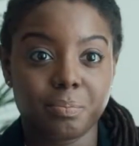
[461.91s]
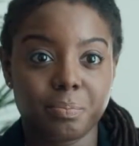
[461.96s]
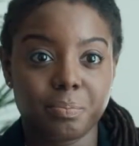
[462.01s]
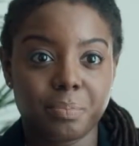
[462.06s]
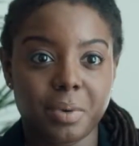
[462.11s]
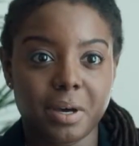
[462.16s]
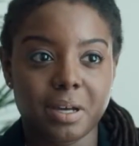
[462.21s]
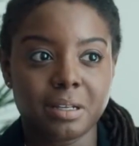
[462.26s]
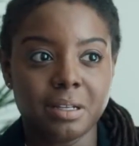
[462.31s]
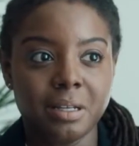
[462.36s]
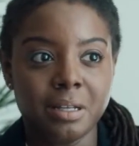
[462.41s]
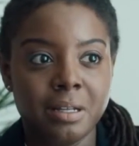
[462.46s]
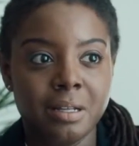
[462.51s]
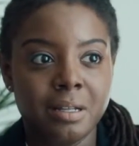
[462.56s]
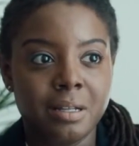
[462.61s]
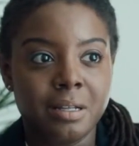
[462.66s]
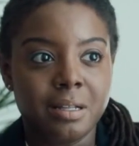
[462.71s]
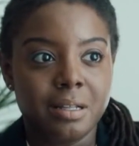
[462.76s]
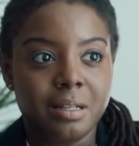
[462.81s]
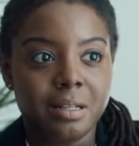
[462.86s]
but
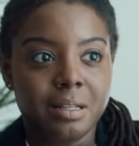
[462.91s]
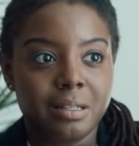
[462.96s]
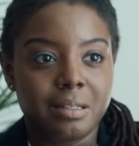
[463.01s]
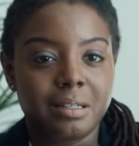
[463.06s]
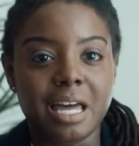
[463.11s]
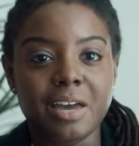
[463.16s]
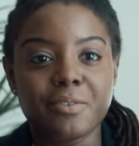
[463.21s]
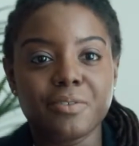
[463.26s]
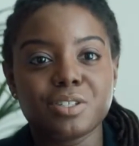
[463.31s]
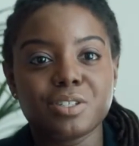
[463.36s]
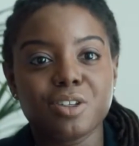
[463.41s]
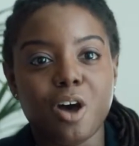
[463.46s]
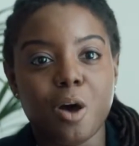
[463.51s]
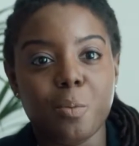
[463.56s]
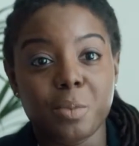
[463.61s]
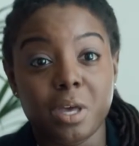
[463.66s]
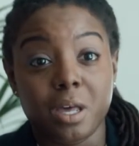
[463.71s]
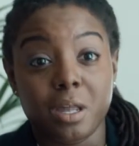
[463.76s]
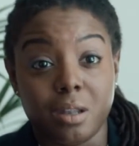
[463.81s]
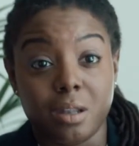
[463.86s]
life's taught
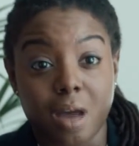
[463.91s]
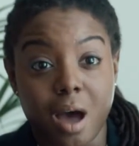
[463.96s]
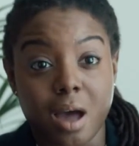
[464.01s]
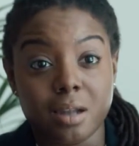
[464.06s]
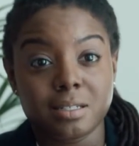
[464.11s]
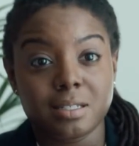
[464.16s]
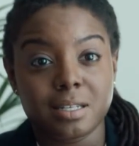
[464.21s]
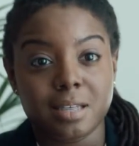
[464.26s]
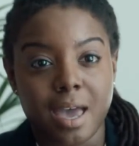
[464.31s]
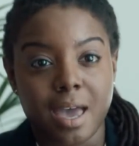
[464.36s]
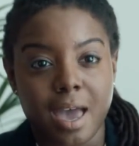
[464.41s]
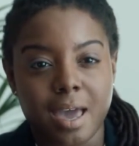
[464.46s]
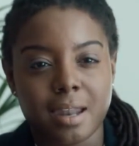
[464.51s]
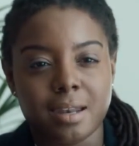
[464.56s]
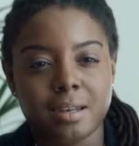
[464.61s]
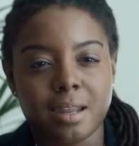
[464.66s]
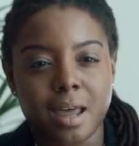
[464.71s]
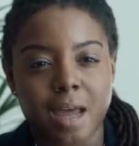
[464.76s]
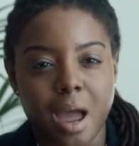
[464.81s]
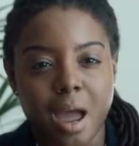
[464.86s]
me a lot,
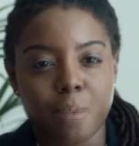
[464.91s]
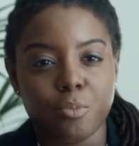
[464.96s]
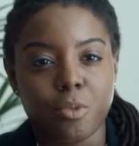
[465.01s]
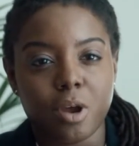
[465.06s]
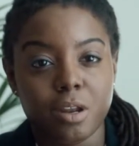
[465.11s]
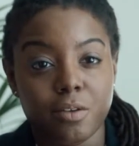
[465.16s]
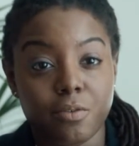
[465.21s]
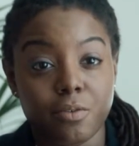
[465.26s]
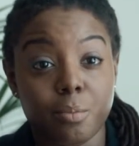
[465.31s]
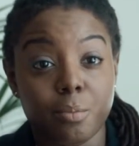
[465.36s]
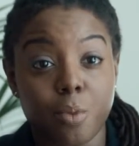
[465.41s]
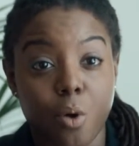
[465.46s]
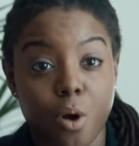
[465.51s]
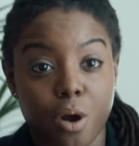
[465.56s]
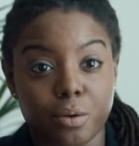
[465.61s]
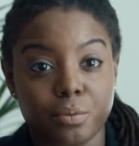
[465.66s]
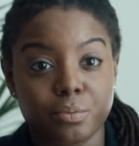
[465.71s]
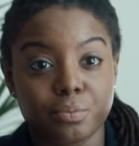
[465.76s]
and I'm ready for more.